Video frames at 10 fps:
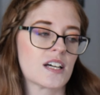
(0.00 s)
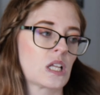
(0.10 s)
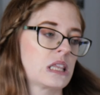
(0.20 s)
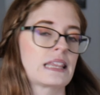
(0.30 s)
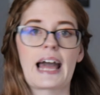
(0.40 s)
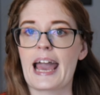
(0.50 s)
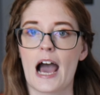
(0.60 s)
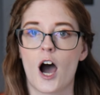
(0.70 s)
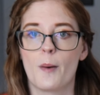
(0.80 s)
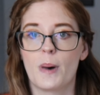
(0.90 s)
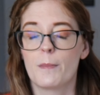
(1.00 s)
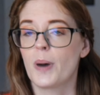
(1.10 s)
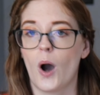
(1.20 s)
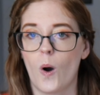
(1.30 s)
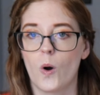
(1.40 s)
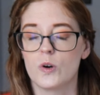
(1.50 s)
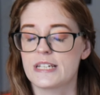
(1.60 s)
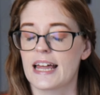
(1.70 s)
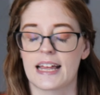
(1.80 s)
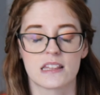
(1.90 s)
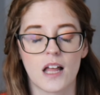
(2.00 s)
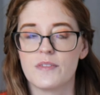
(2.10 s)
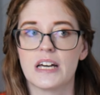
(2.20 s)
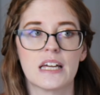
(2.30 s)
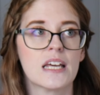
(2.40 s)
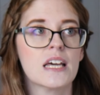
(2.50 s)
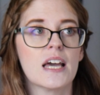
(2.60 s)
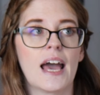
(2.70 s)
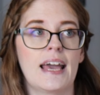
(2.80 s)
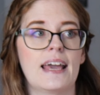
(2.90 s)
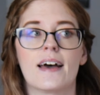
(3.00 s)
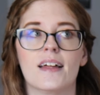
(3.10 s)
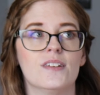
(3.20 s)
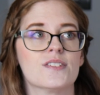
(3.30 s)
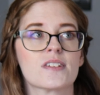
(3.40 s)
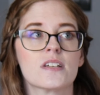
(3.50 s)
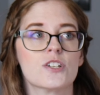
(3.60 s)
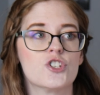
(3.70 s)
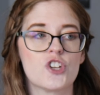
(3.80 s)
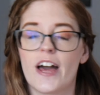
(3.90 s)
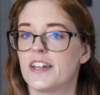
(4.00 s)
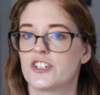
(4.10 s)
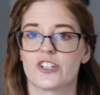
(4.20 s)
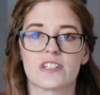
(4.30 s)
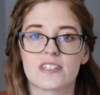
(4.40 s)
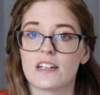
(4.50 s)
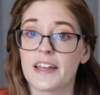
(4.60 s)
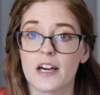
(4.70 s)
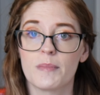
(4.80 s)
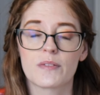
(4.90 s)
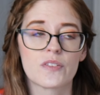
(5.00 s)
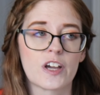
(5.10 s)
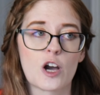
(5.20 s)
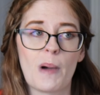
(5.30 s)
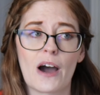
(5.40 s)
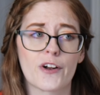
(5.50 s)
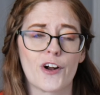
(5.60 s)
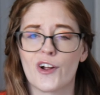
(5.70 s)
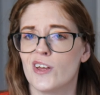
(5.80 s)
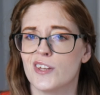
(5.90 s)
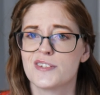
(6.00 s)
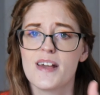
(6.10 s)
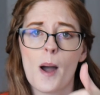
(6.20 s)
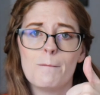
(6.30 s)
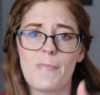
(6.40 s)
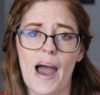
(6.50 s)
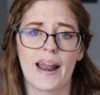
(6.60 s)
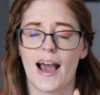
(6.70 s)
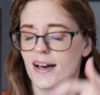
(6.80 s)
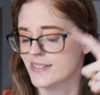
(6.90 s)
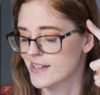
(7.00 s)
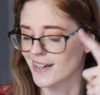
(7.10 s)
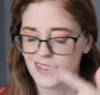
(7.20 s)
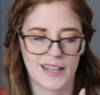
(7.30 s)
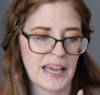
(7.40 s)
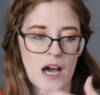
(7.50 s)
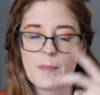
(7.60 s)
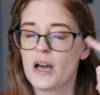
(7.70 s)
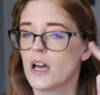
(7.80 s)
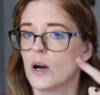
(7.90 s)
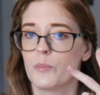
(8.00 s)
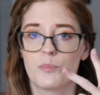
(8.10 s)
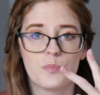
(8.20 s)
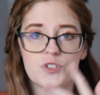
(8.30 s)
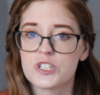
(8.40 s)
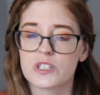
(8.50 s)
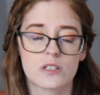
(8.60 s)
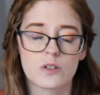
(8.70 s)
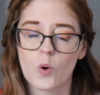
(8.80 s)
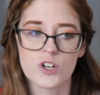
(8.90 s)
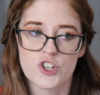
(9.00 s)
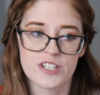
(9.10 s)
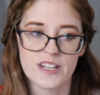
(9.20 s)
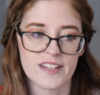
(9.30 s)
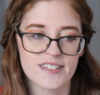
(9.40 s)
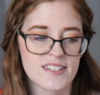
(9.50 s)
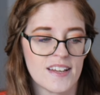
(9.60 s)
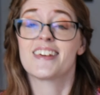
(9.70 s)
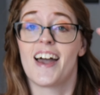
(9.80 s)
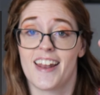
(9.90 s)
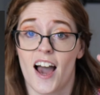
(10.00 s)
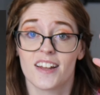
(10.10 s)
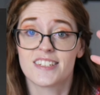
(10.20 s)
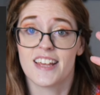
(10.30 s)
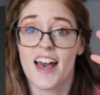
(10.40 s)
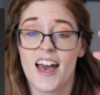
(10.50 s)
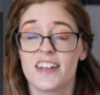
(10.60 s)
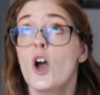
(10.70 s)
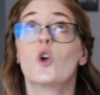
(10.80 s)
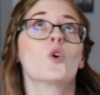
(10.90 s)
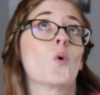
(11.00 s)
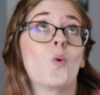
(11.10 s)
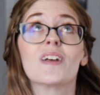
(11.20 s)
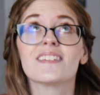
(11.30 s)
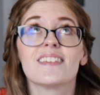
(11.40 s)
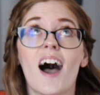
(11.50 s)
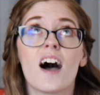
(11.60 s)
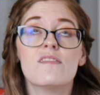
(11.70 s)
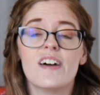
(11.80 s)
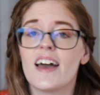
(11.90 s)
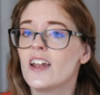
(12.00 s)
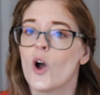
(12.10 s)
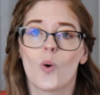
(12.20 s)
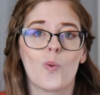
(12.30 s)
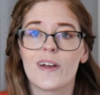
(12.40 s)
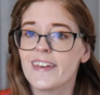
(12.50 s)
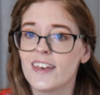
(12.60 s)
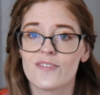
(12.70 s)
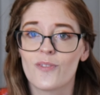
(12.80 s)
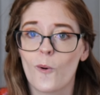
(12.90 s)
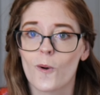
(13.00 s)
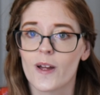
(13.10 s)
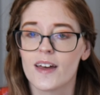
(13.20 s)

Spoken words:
glam pose and I love it. And Jen is just glam. Everything about her is badass, glam, just gorgeousness. 10 out of 10. We love it. We're here for